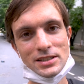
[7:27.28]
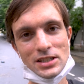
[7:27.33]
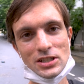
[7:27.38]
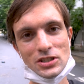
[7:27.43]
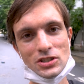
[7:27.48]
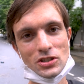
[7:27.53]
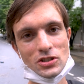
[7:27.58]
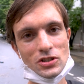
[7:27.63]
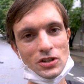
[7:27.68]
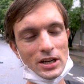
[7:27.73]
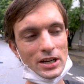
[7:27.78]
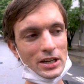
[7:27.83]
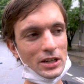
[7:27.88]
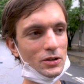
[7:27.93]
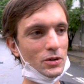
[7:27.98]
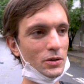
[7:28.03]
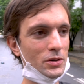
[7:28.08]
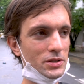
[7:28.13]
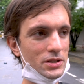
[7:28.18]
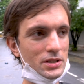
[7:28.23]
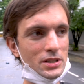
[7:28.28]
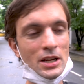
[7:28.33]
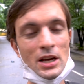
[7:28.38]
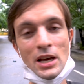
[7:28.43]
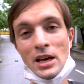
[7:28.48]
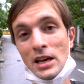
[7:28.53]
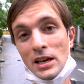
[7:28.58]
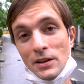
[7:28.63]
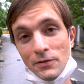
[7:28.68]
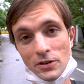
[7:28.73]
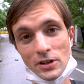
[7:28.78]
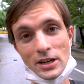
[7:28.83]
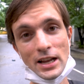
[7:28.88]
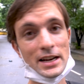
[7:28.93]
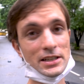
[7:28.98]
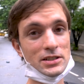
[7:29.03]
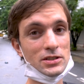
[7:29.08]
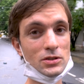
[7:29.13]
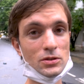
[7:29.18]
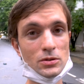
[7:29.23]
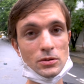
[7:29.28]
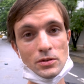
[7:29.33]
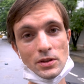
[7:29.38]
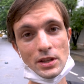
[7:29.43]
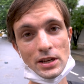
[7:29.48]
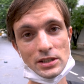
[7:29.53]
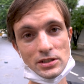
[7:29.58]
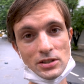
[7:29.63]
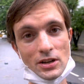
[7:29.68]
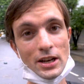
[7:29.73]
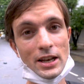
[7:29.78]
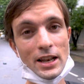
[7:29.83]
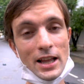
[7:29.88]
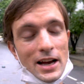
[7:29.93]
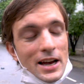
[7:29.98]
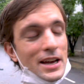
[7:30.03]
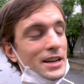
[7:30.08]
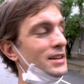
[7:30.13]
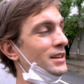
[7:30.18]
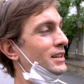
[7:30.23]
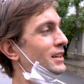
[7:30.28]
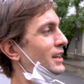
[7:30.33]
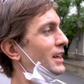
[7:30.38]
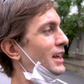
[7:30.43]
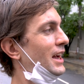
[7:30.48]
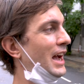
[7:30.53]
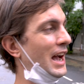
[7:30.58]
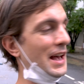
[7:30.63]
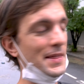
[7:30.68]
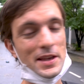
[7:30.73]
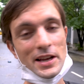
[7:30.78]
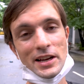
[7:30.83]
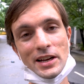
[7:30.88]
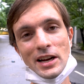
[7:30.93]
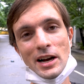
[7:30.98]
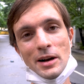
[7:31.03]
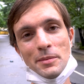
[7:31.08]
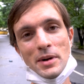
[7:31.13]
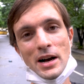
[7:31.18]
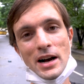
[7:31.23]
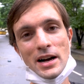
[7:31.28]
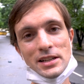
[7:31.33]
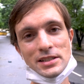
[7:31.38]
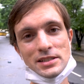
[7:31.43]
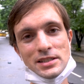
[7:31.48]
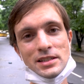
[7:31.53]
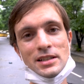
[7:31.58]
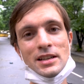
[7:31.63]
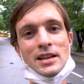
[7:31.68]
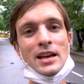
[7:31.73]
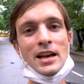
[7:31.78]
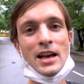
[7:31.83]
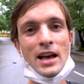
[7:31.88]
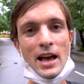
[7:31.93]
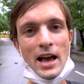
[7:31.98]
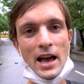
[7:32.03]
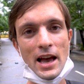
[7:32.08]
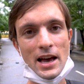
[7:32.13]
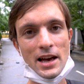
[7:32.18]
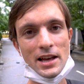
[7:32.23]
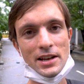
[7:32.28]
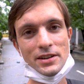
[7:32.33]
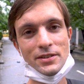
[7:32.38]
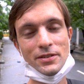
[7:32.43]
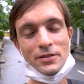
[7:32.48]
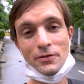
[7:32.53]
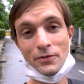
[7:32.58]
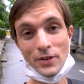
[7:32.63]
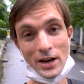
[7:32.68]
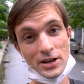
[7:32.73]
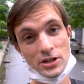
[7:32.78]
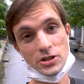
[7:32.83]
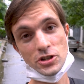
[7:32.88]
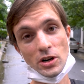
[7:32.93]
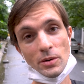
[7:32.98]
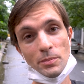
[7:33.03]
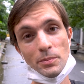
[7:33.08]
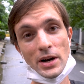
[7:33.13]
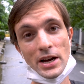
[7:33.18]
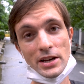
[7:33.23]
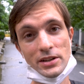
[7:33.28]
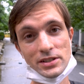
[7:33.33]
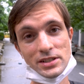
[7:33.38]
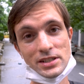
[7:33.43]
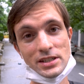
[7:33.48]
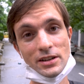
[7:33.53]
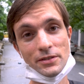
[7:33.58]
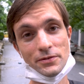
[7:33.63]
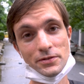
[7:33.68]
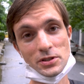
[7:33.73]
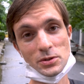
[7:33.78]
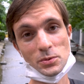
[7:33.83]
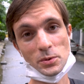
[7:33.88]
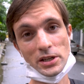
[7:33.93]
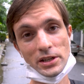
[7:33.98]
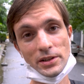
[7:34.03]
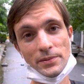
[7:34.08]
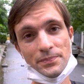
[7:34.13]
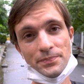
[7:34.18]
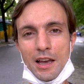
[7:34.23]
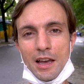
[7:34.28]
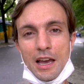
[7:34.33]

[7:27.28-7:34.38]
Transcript: teacher training course if you'd like to do things online and then come out and find a job by yourself as well.